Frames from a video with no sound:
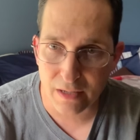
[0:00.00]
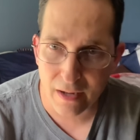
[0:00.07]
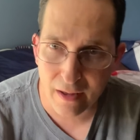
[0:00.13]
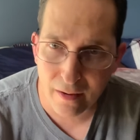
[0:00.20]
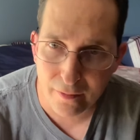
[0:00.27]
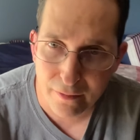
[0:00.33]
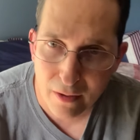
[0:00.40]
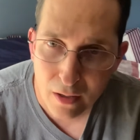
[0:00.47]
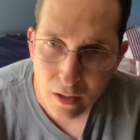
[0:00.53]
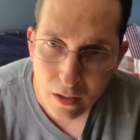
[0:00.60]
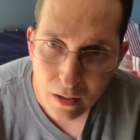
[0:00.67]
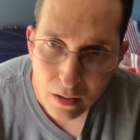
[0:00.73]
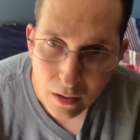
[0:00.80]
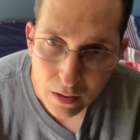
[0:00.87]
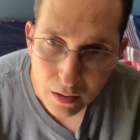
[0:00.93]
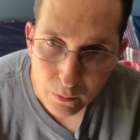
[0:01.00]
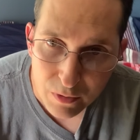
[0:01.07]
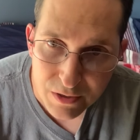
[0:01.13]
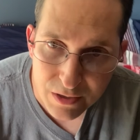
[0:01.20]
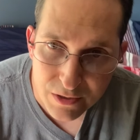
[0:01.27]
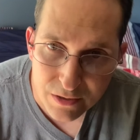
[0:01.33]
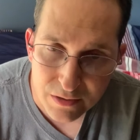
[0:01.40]
I have,
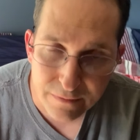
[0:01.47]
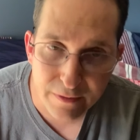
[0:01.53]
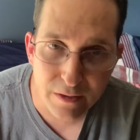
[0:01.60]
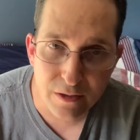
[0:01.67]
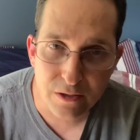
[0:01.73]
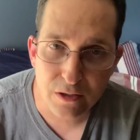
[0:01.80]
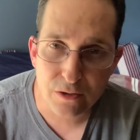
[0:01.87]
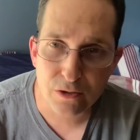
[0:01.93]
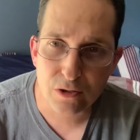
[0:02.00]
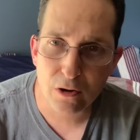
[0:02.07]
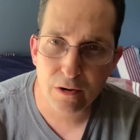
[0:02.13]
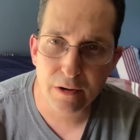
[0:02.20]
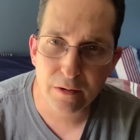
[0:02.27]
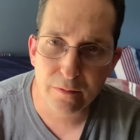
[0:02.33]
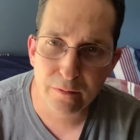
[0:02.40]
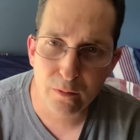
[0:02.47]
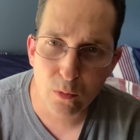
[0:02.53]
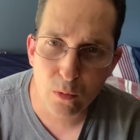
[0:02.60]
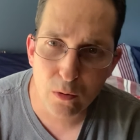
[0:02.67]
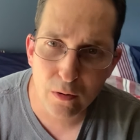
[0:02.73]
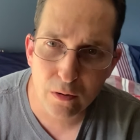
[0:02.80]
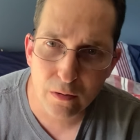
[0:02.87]
which I just finished, Uncharted
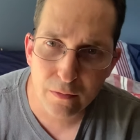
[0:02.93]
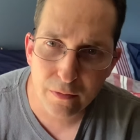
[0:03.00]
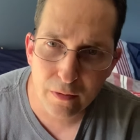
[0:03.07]
4,